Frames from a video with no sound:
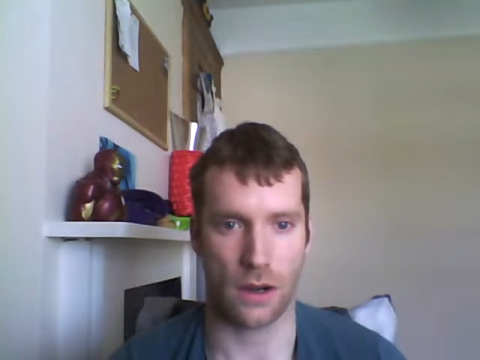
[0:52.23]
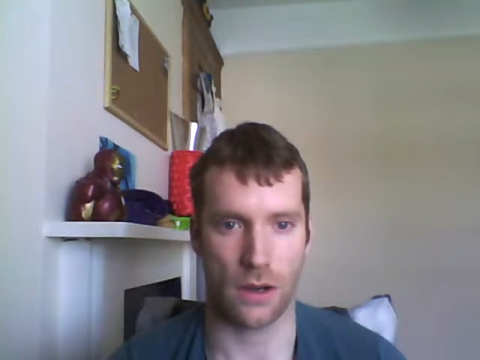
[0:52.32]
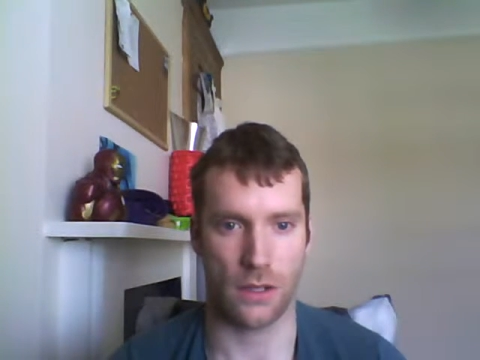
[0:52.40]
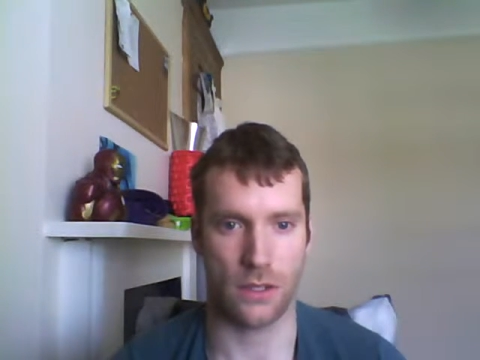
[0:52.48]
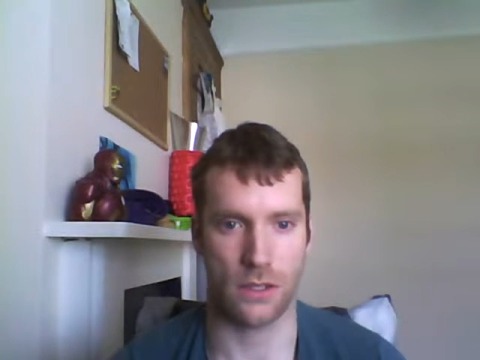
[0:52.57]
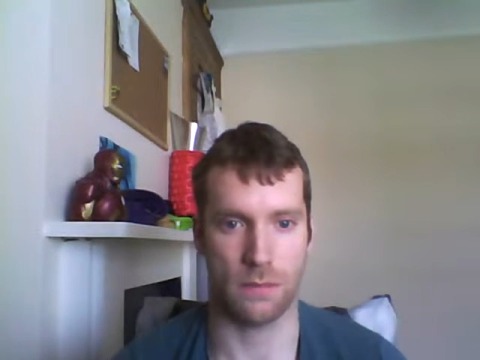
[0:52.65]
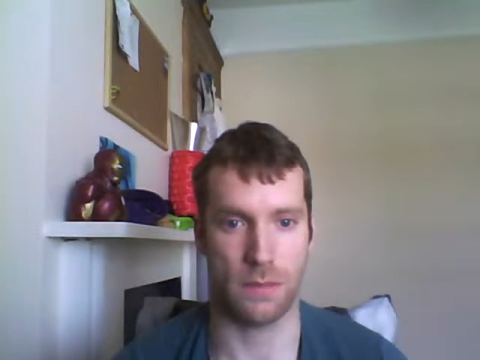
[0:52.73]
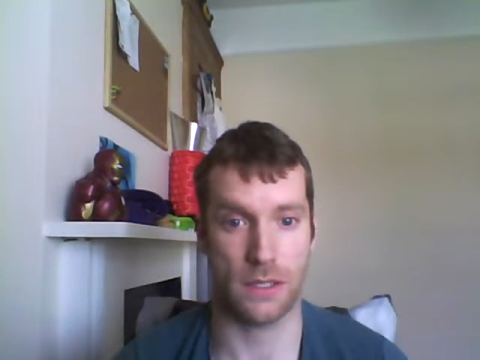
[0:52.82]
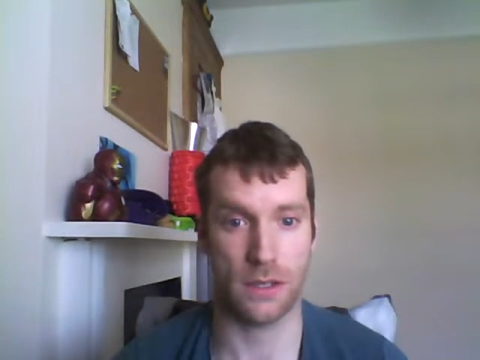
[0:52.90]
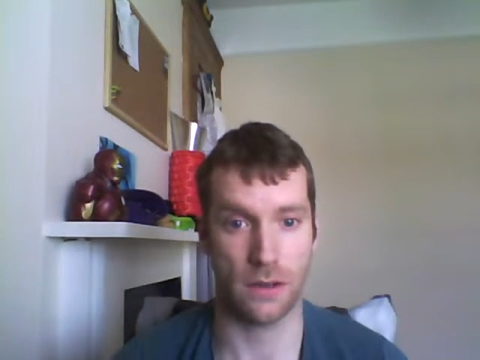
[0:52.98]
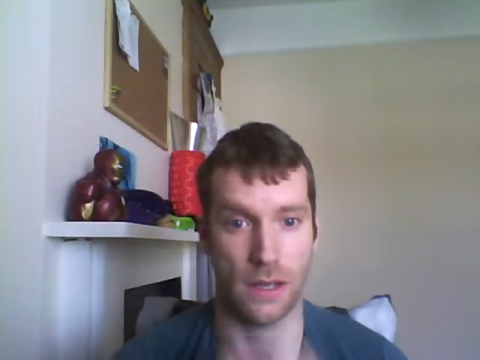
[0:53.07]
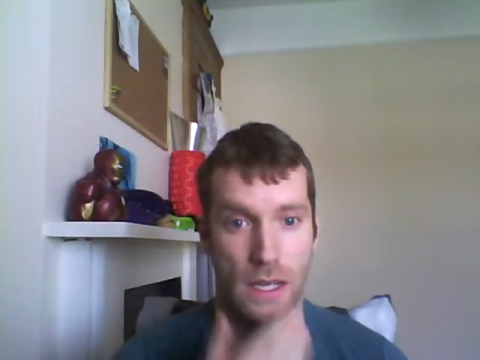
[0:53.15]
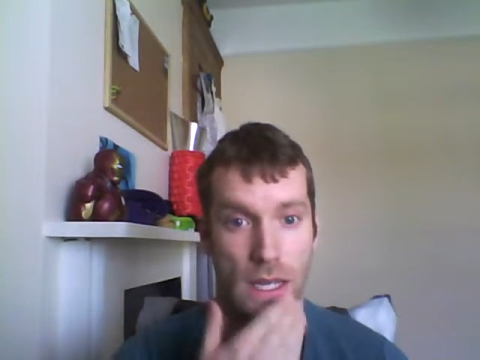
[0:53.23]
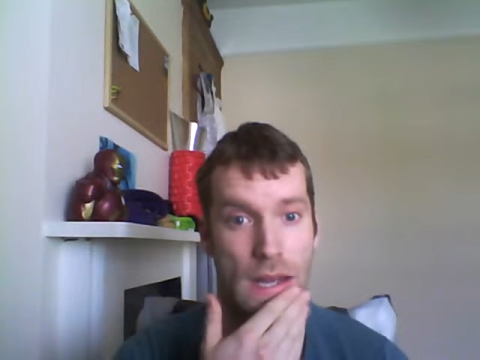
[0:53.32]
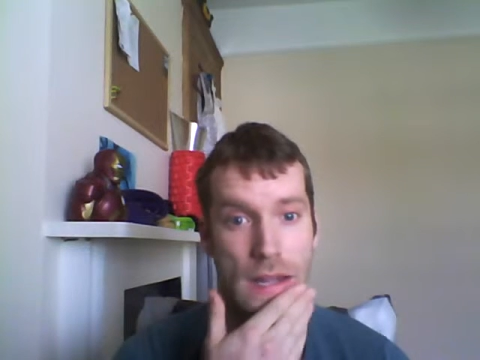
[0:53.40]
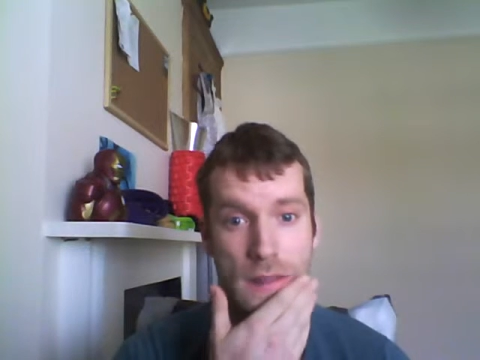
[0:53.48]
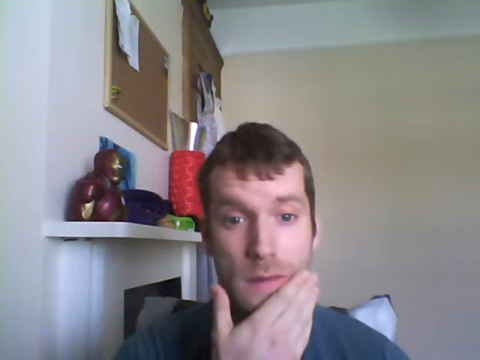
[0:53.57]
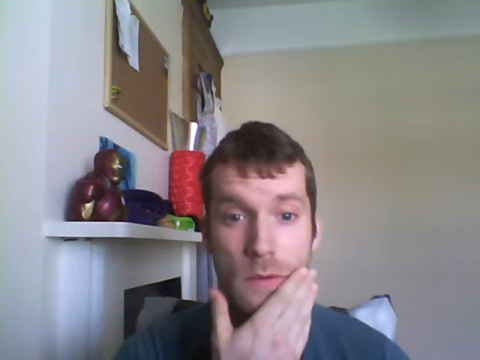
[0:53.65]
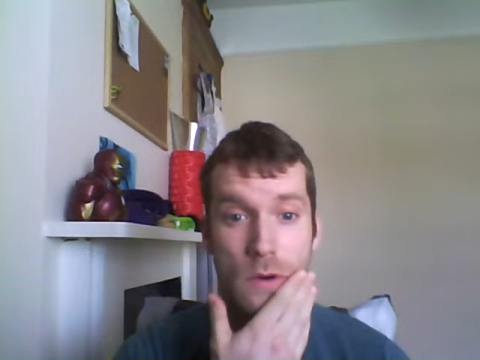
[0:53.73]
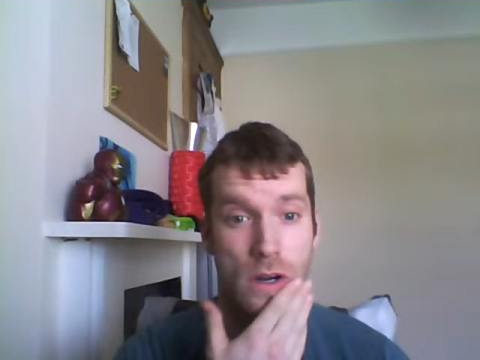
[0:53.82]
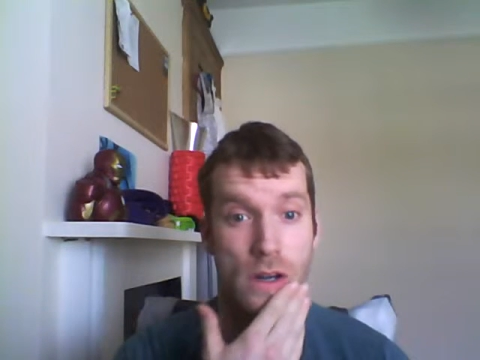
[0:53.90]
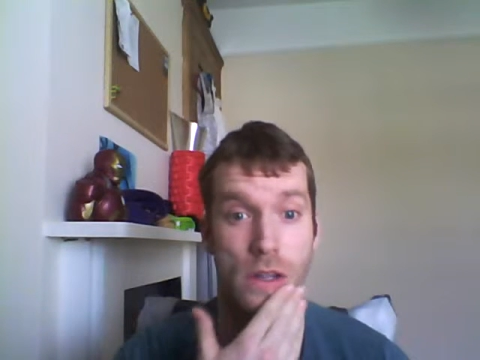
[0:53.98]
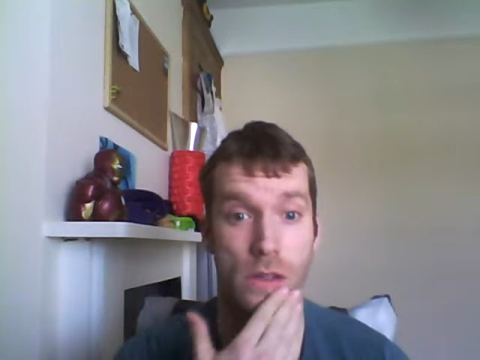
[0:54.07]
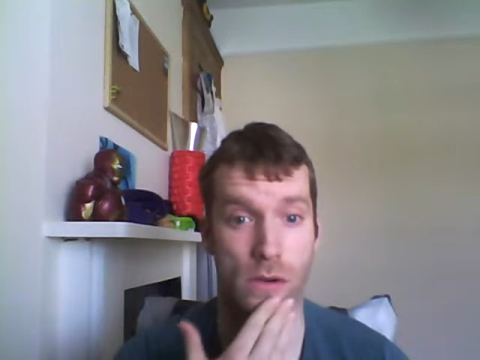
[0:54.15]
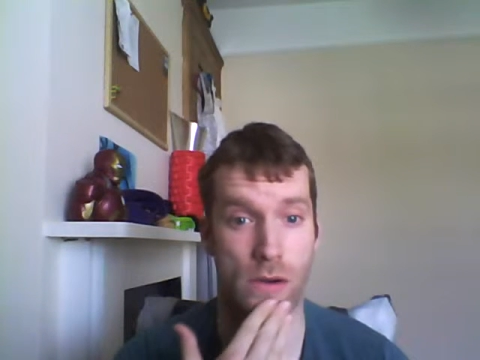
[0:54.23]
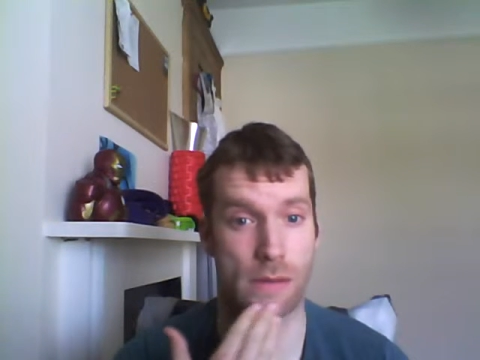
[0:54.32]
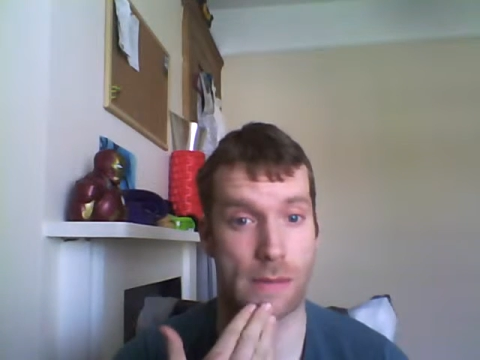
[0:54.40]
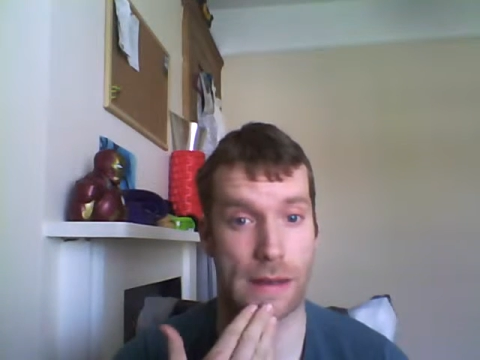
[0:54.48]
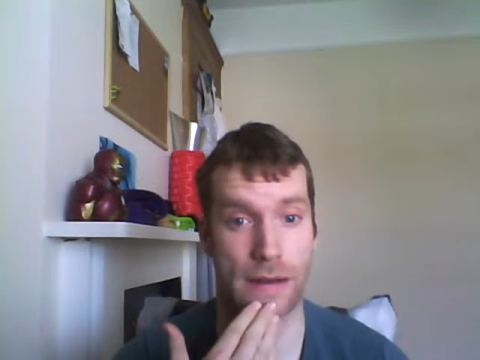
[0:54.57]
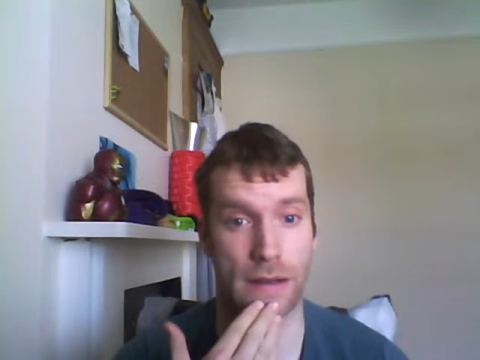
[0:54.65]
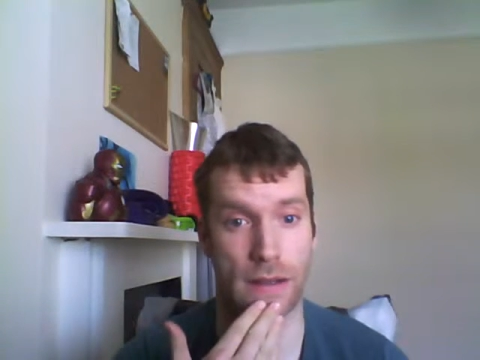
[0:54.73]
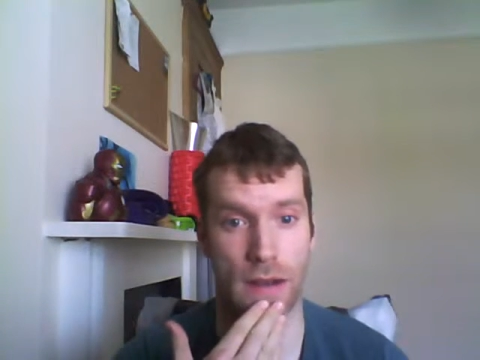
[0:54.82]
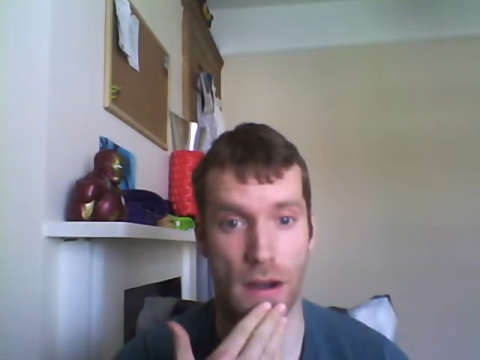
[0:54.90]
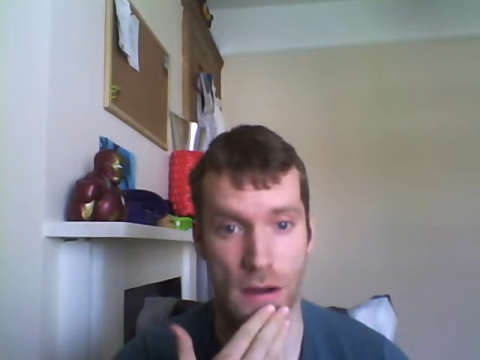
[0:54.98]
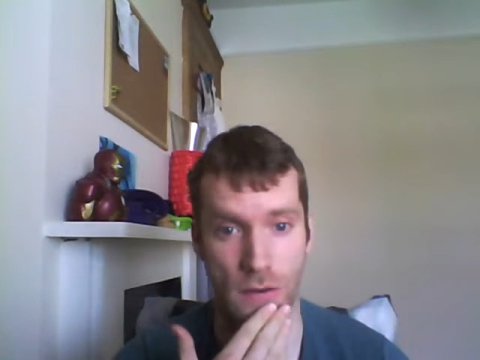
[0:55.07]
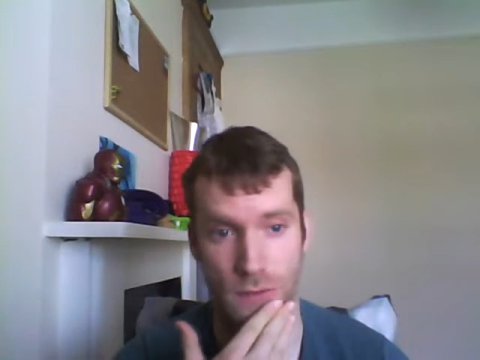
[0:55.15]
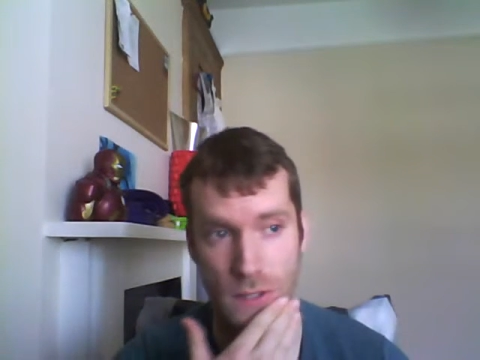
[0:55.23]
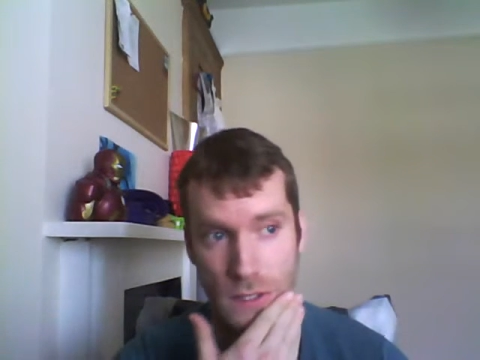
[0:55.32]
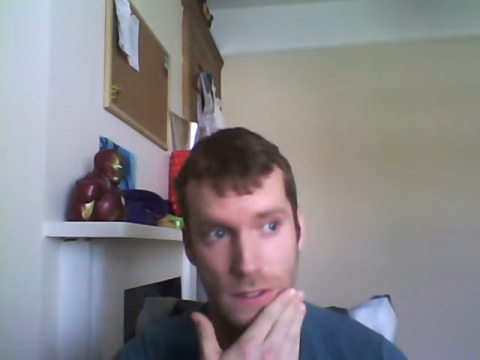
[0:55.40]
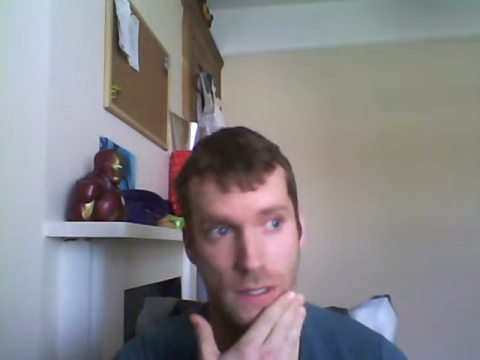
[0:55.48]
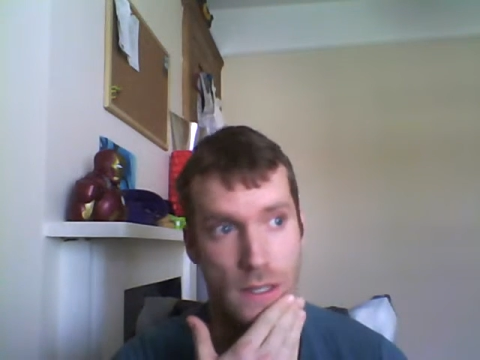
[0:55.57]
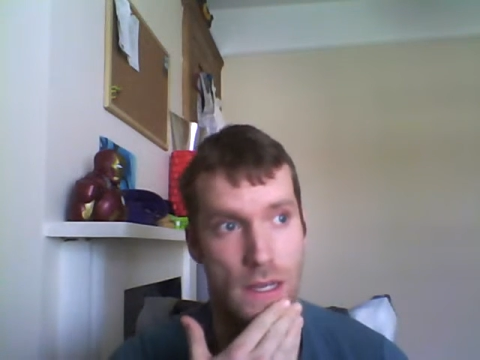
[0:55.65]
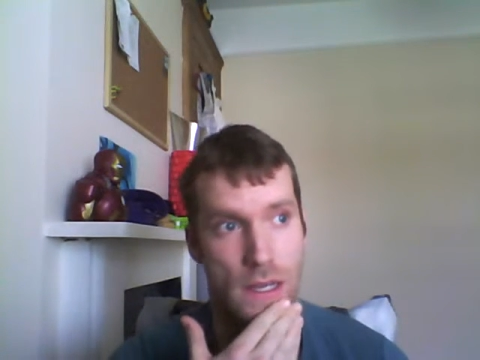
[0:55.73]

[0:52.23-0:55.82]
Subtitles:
I should be doing. And the more I thought about it after,